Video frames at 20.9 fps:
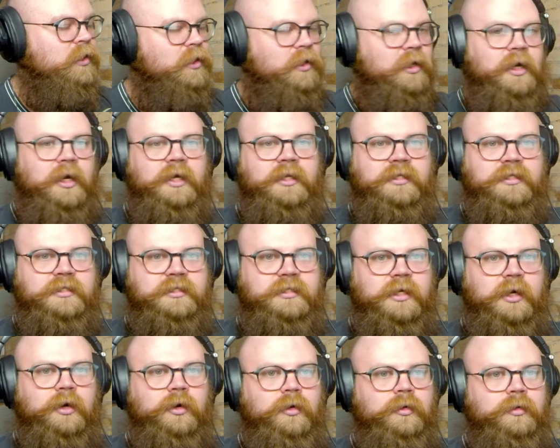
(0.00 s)
and
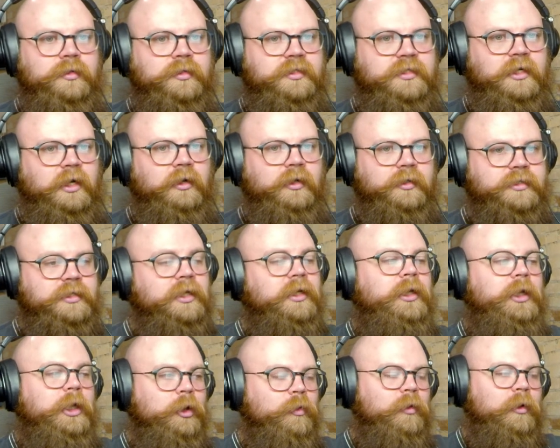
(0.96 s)
so salt
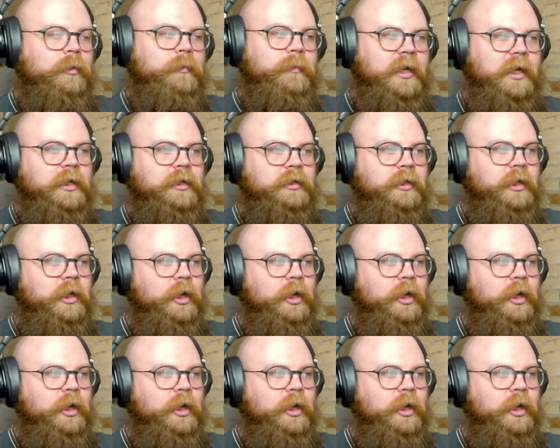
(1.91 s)
you will immediately